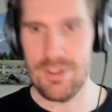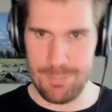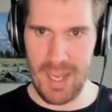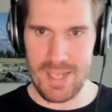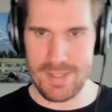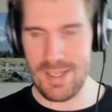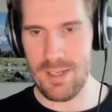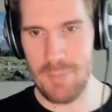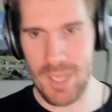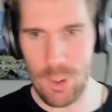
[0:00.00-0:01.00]
paste in a
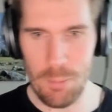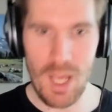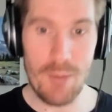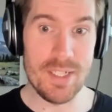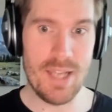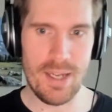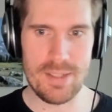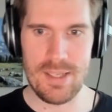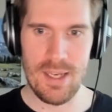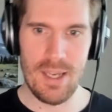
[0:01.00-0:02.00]
big old blob of
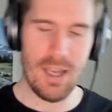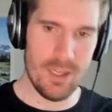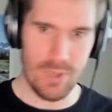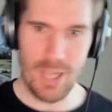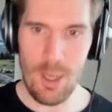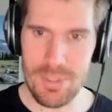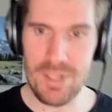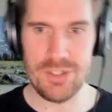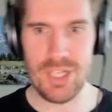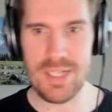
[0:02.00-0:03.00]
text, and it would output a
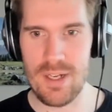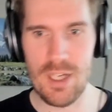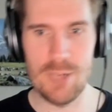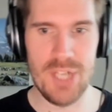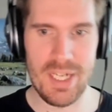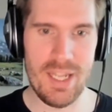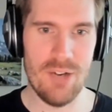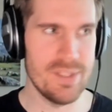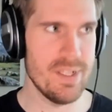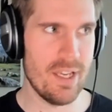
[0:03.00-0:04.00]
JSON object that
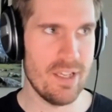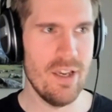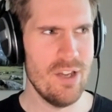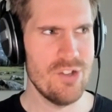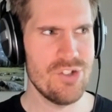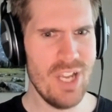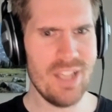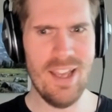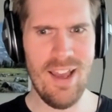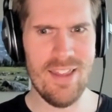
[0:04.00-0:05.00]
was like, shit,
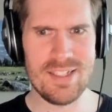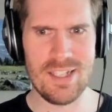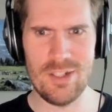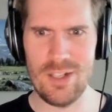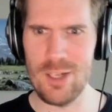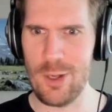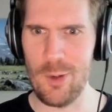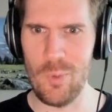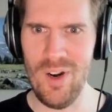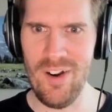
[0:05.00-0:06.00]
yeah, that's a good
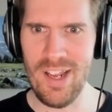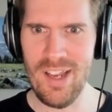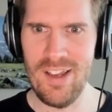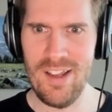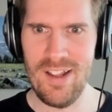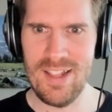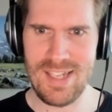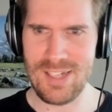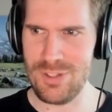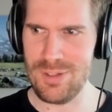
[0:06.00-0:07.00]
Honeycomb query. That's
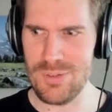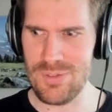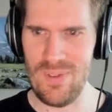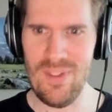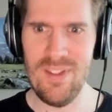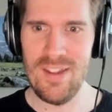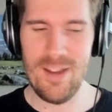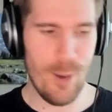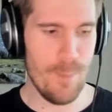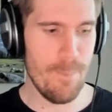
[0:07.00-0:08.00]
actually useful.
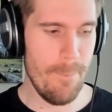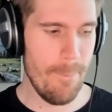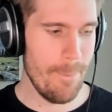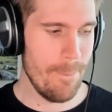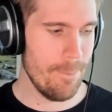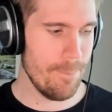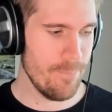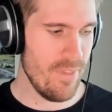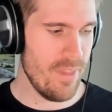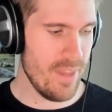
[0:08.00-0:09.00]

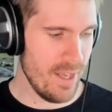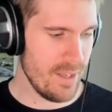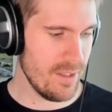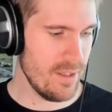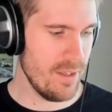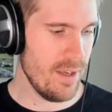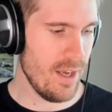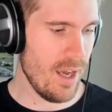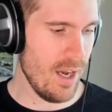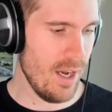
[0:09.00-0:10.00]
Then
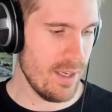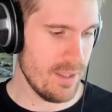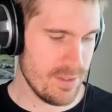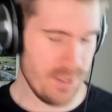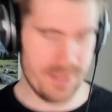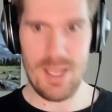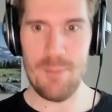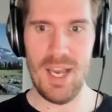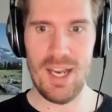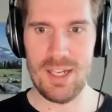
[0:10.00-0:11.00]
I took a step
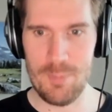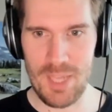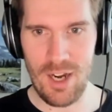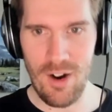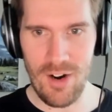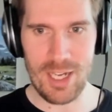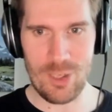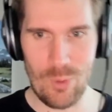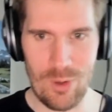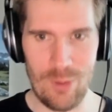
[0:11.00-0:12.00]
back and I'm like, all right,
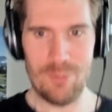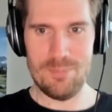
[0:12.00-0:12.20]
cool.